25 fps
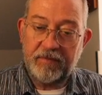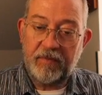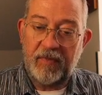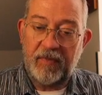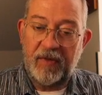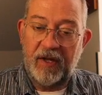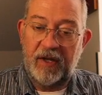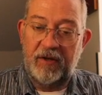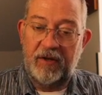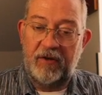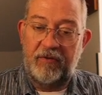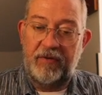
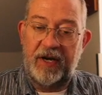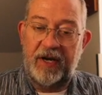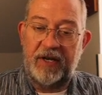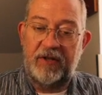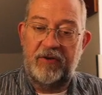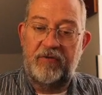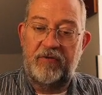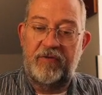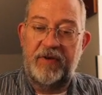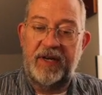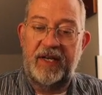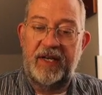the red, the
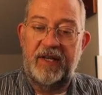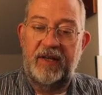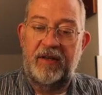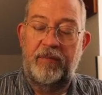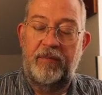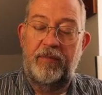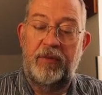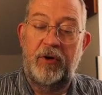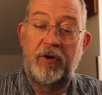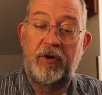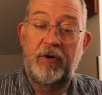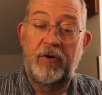green, and the
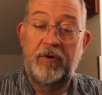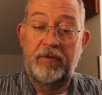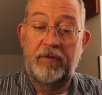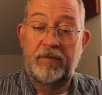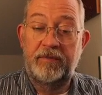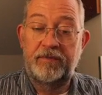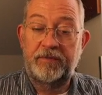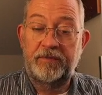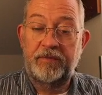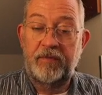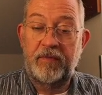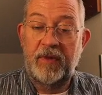blue,
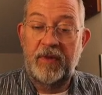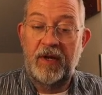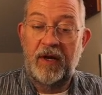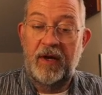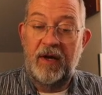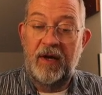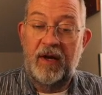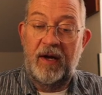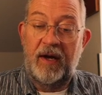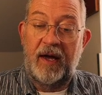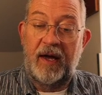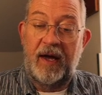
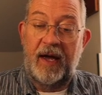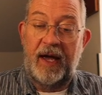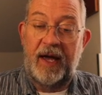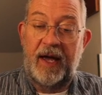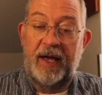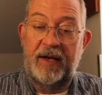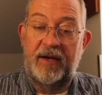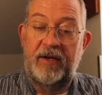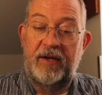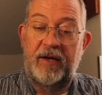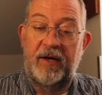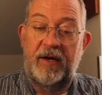
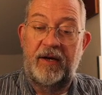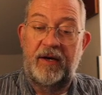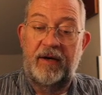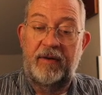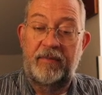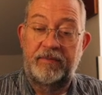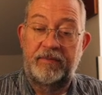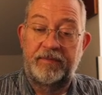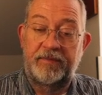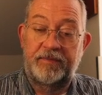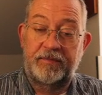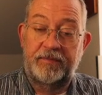and
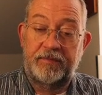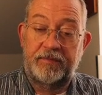um,